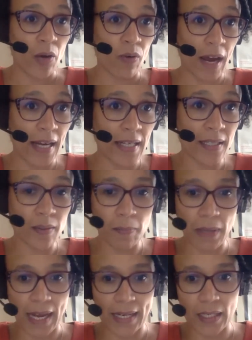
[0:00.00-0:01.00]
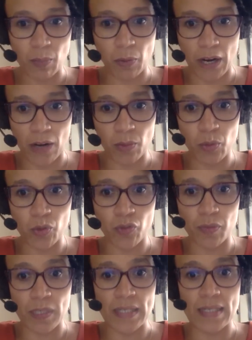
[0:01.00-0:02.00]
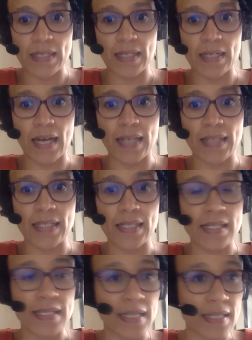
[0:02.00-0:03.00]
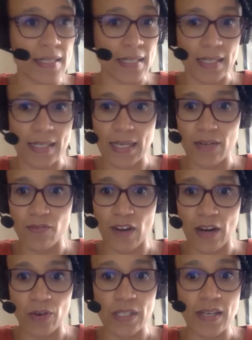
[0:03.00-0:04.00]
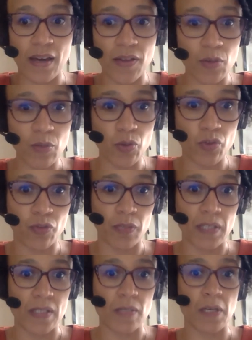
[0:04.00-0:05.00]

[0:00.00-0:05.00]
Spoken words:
Radical Black and Brown movements in the 1960s and various other movements,